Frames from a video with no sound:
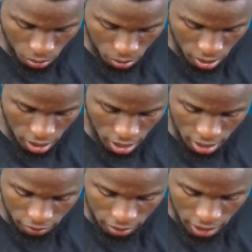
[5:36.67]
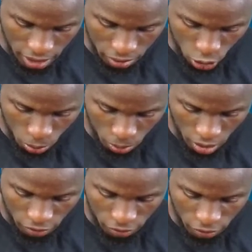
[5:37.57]
we have 10 raised to
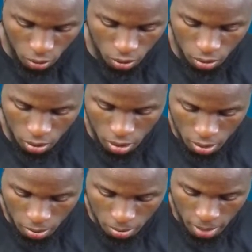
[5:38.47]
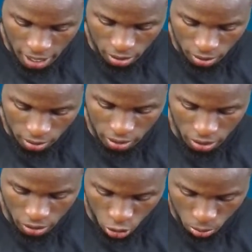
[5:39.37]
power 4 minus
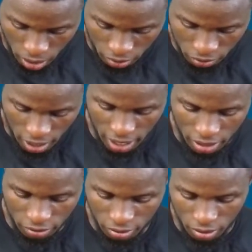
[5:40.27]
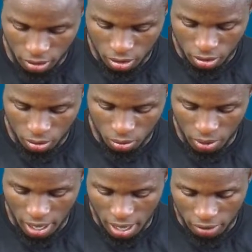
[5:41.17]
10 raised to power 5,
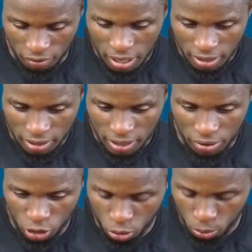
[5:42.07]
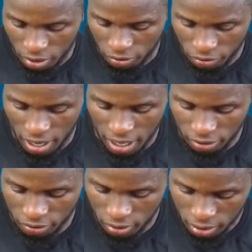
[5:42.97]
we have 10 raised to power
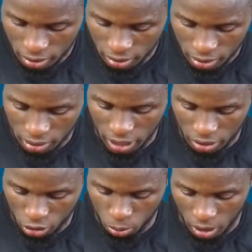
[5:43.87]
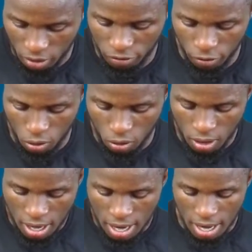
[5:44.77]
5, 10 raised to power 4,
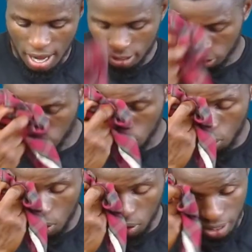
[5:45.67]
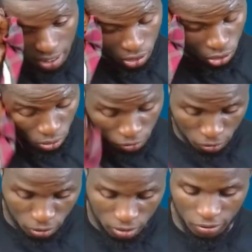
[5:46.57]
and so on and so
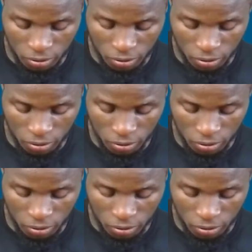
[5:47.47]
forth.